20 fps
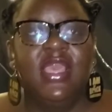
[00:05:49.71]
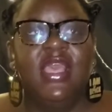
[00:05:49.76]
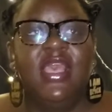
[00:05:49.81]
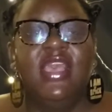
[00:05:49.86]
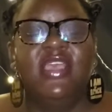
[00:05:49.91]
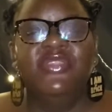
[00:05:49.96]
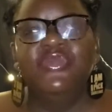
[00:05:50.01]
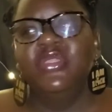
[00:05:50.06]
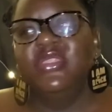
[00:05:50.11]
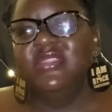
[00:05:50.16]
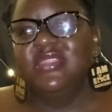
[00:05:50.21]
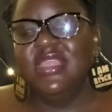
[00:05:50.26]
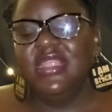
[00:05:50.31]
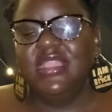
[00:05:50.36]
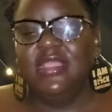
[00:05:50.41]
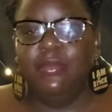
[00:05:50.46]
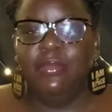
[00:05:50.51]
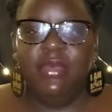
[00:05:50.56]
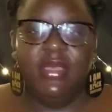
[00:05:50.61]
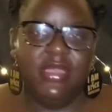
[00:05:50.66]
it's not
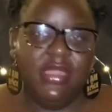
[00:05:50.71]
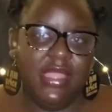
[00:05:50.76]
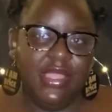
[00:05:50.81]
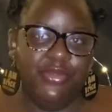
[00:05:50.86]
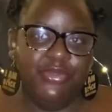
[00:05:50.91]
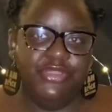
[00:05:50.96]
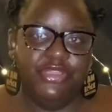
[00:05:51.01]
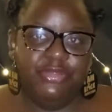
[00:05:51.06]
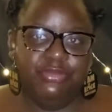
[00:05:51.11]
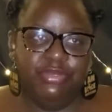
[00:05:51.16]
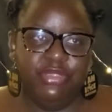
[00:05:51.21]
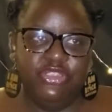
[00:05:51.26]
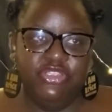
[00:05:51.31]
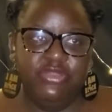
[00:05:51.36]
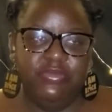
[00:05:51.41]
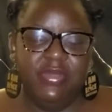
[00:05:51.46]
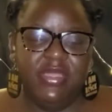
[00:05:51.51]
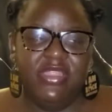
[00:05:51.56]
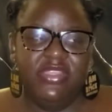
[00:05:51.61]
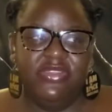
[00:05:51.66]
exactly about her with
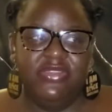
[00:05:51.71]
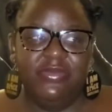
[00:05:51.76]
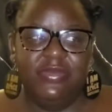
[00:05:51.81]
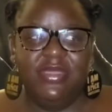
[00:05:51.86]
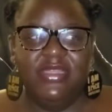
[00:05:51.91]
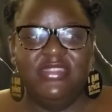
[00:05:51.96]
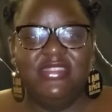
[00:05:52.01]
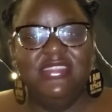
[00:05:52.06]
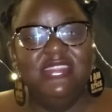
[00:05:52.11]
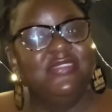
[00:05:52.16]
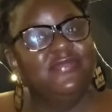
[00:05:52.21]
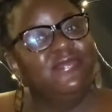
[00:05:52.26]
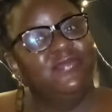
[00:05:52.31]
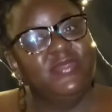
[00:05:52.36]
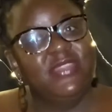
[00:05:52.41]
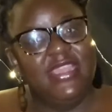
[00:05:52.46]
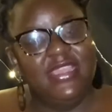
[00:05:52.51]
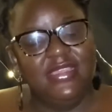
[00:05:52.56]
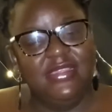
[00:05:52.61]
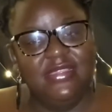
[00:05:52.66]
depression, but it's about these
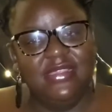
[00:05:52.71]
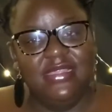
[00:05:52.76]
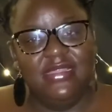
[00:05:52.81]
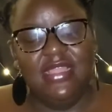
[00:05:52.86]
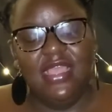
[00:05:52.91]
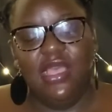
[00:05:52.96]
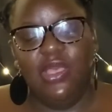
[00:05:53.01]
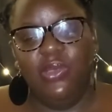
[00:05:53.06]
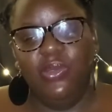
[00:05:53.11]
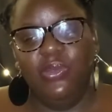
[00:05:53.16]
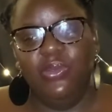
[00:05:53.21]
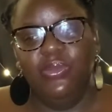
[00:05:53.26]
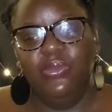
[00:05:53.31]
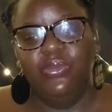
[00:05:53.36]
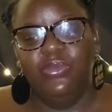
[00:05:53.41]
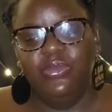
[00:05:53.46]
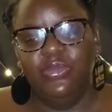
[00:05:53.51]
days and how